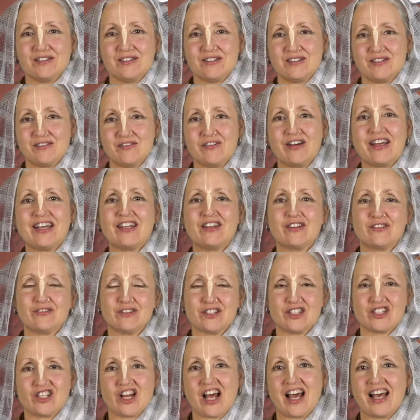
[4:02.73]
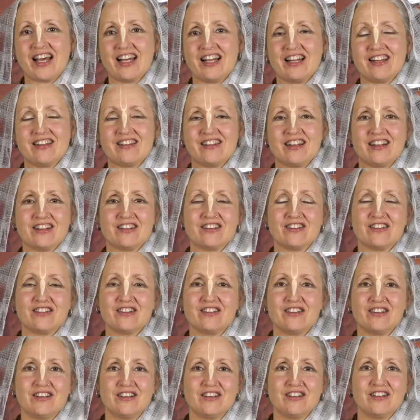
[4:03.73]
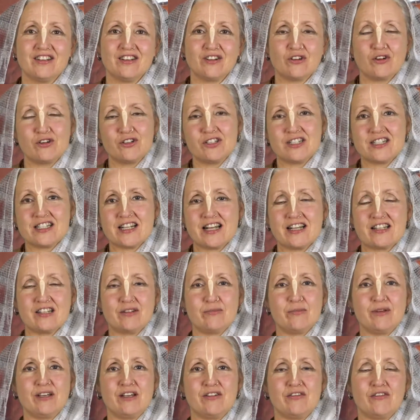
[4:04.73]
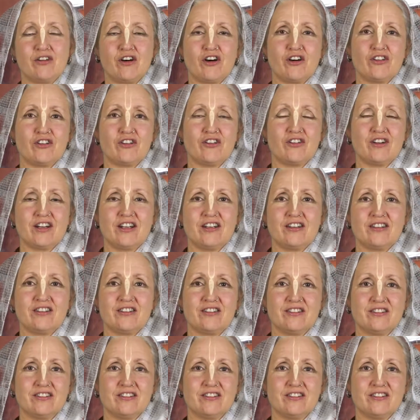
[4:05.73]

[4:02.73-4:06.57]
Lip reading: faith of a child that God is like the big father, and